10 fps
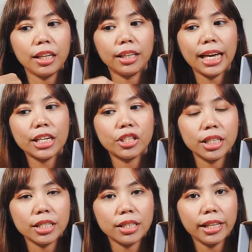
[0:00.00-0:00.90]

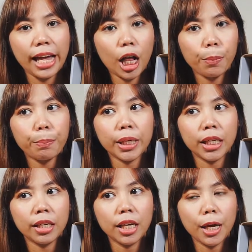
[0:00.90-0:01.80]
gadgets that help
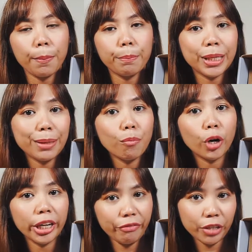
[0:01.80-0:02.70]
me be more
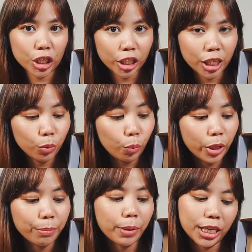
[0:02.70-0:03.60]
efficient
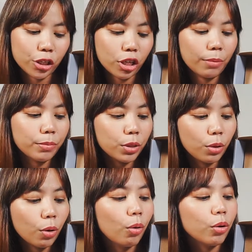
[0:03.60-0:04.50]
with my job.
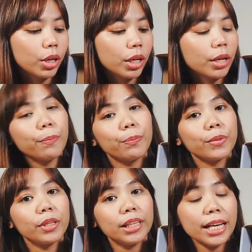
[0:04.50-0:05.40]
So
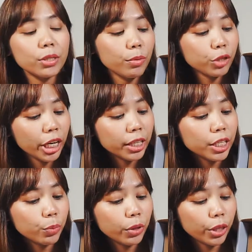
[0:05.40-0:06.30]
yeah, so I'm sharing
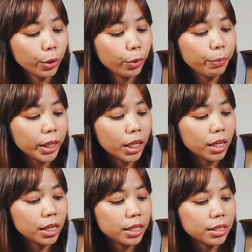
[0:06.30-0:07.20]
this with you
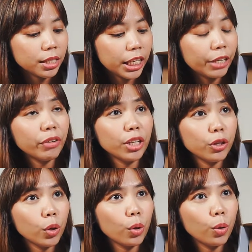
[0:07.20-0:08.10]
because even
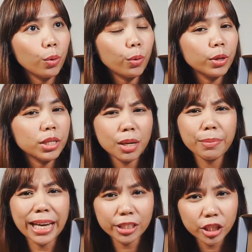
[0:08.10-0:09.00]
though some
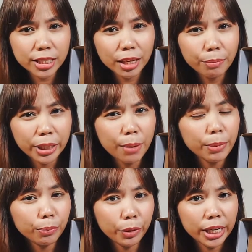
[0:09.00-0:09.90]
gadgets can be a
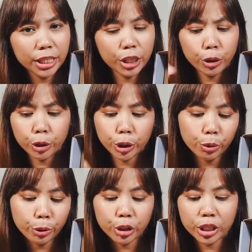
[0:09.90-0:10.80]
bit pricey, you know,
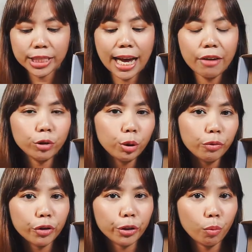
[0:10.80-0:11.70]
you just have to look
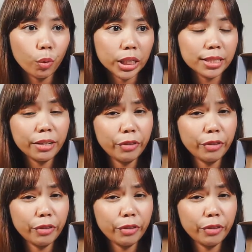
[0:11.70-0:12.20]
for the ones that